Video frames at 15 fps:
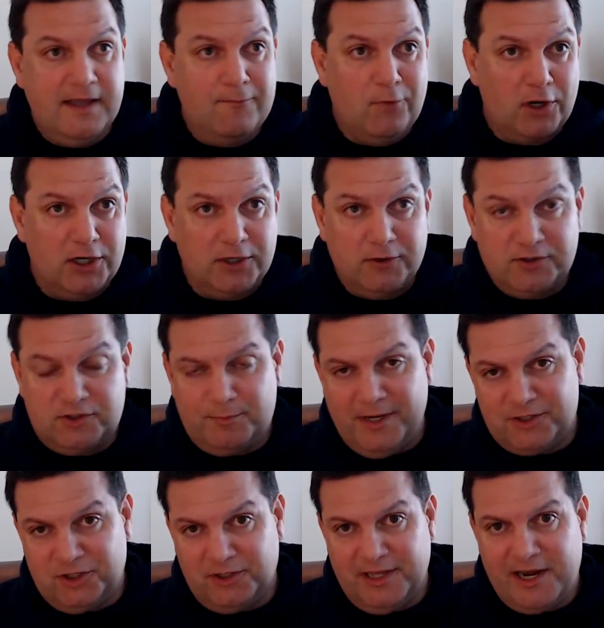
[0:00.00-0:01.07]
Then we're going to go to
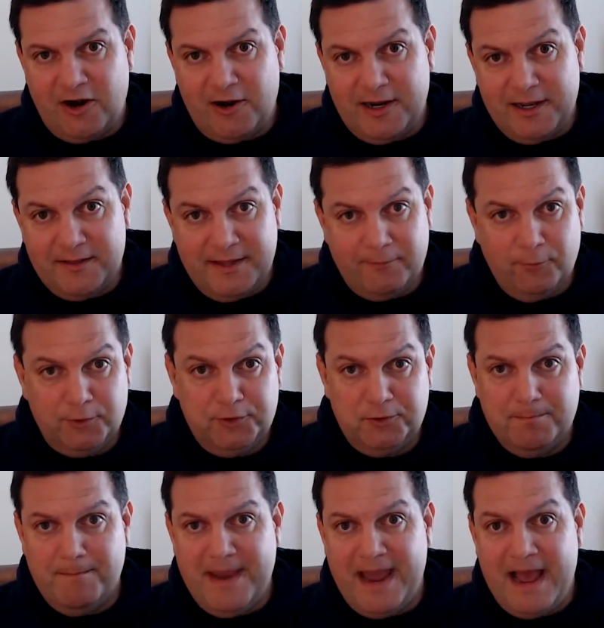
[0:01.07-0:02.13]
special area. Then we'll do
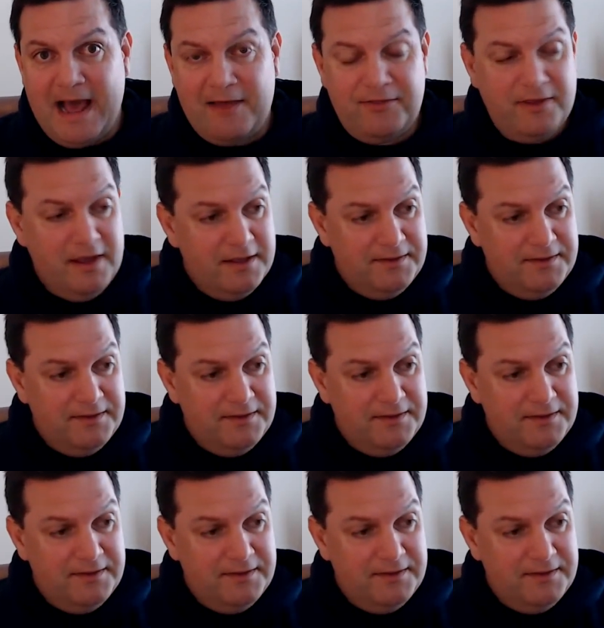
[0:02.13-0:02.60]
math.